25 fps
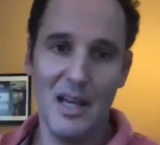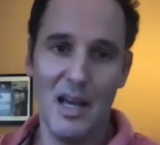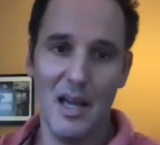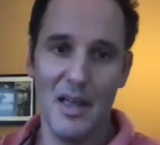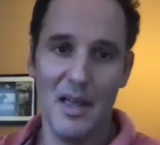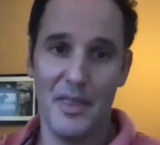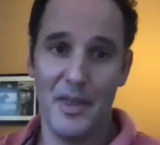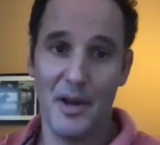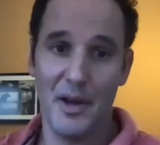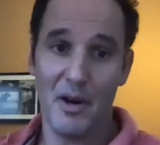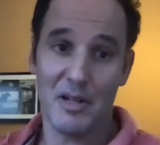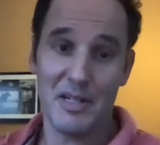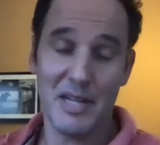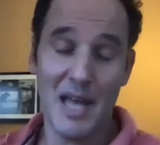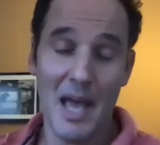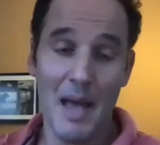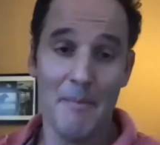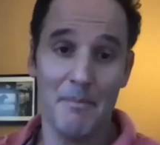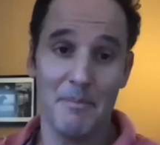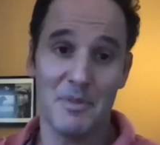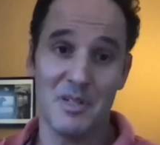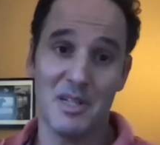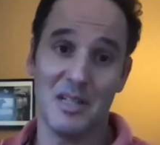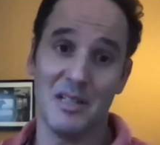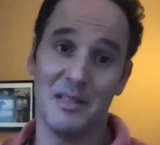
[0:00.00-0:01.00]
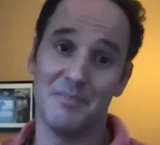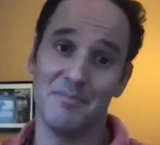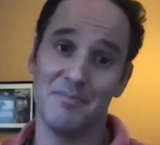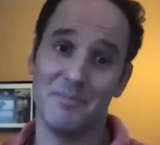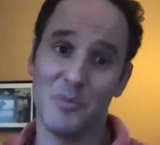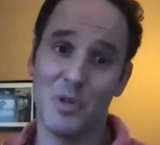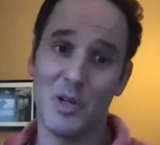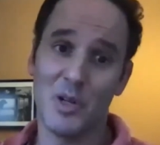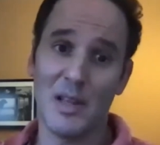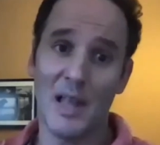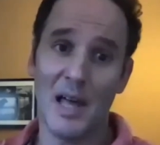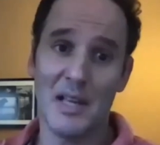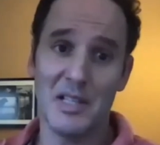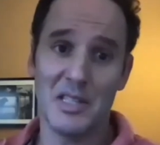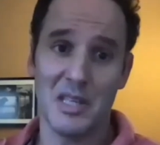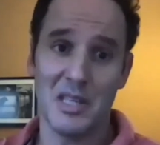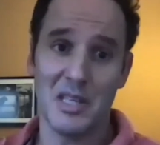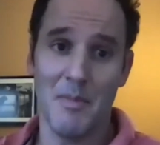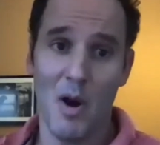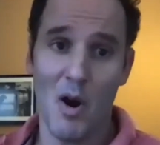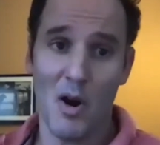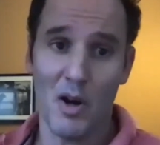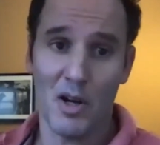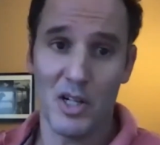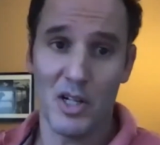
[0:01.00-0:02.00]
their attempt to realize the
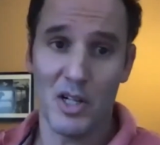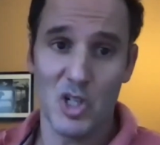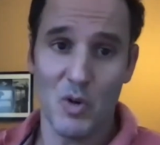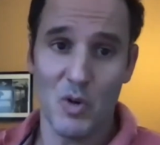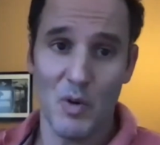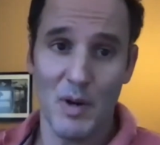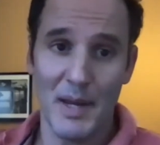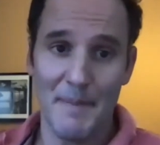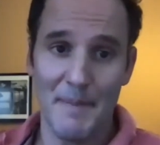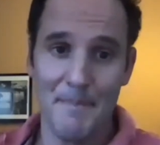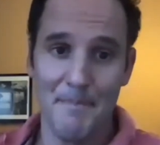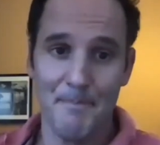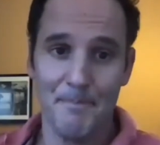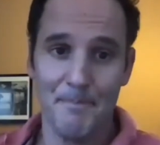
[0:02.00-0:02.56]
American dream.